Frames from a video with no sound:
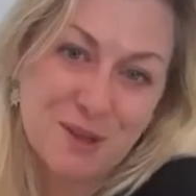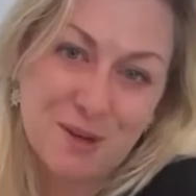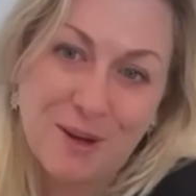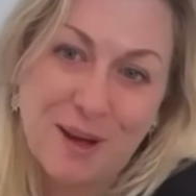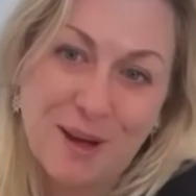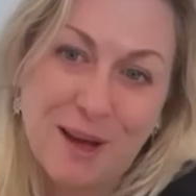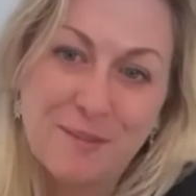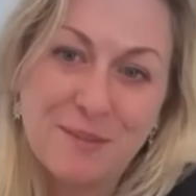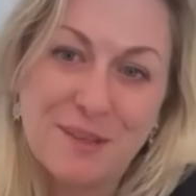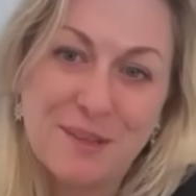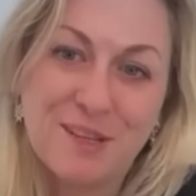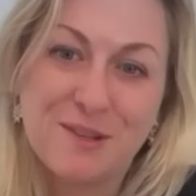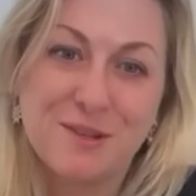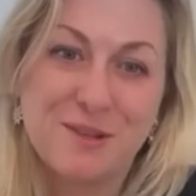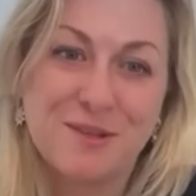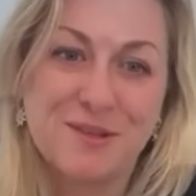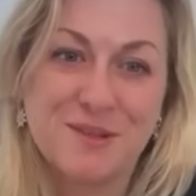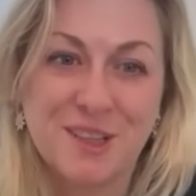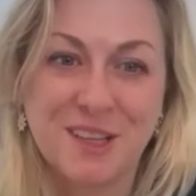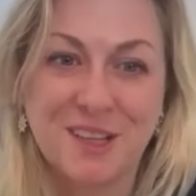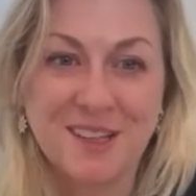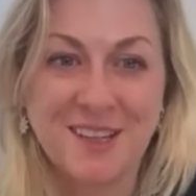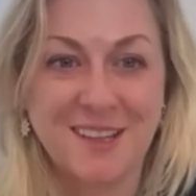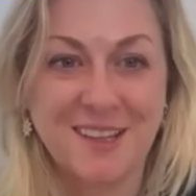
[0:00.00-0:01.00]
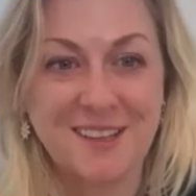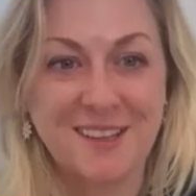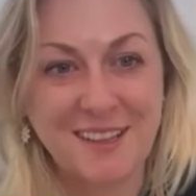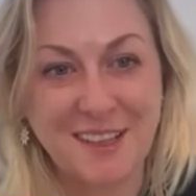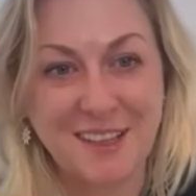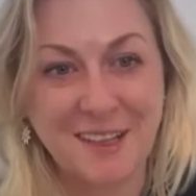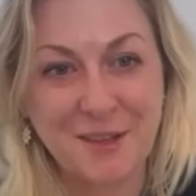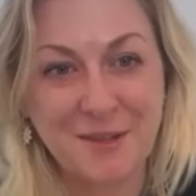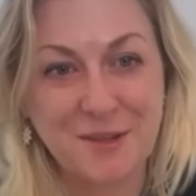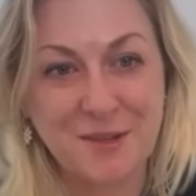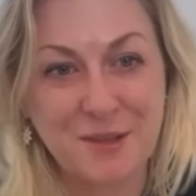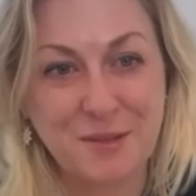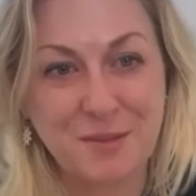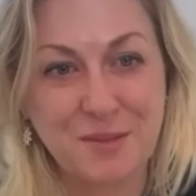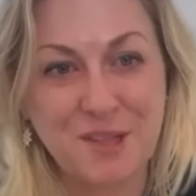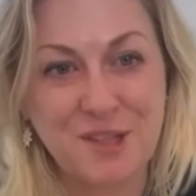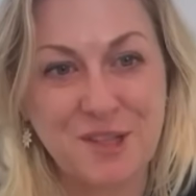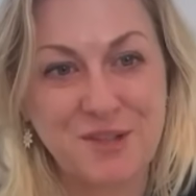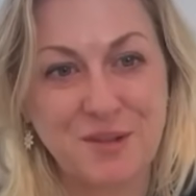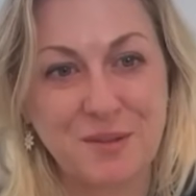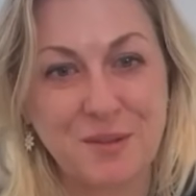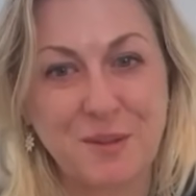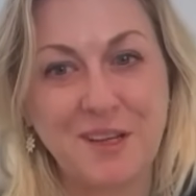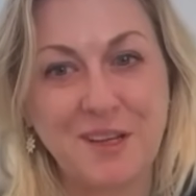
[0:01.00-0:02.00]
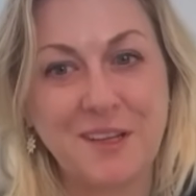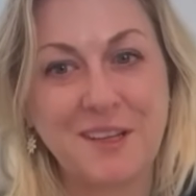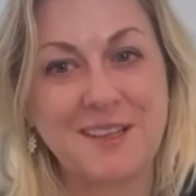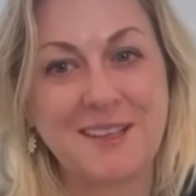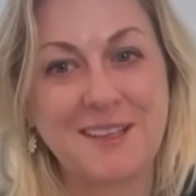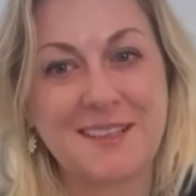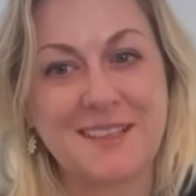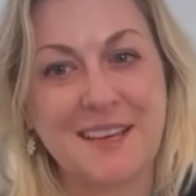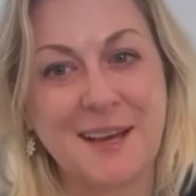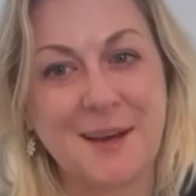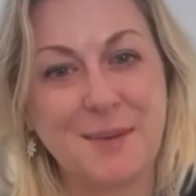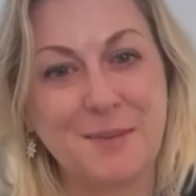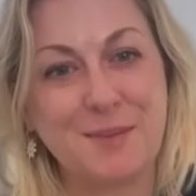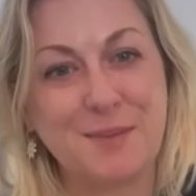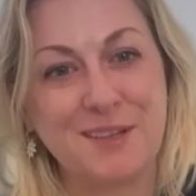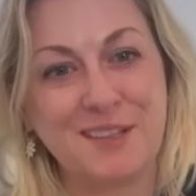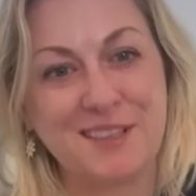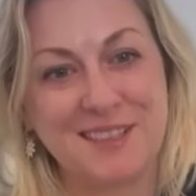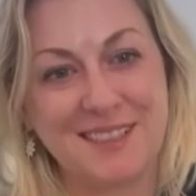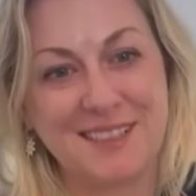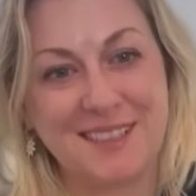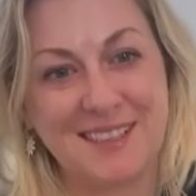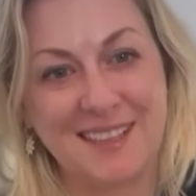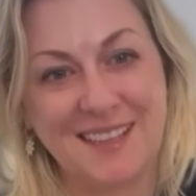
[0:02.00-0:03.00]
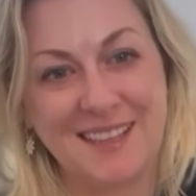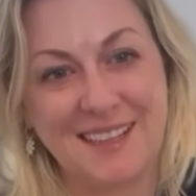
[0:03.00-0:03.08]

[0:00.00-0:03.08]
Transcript: happy to have done it. Thank you so much for making this happen.